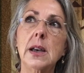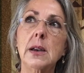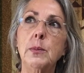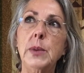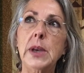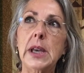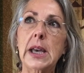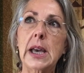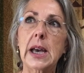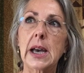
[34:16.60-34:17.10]

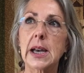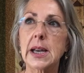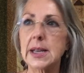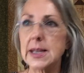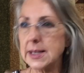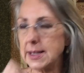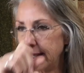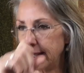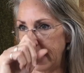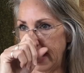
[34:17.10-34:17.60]

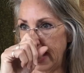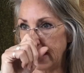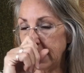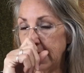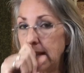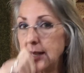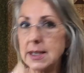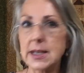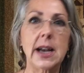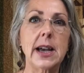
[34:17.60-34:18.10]
because at
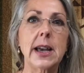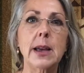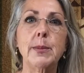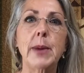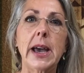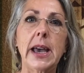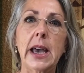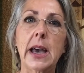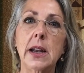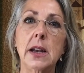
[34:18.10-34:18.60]
that time I
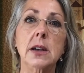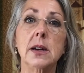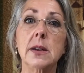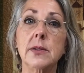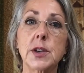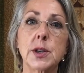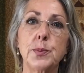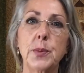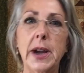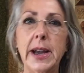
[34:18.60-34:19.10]
had a
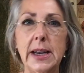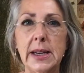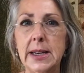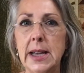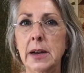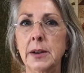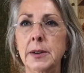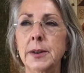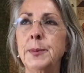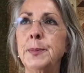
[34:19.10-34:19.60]
nervous
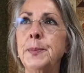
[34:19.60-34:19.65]
breakdown.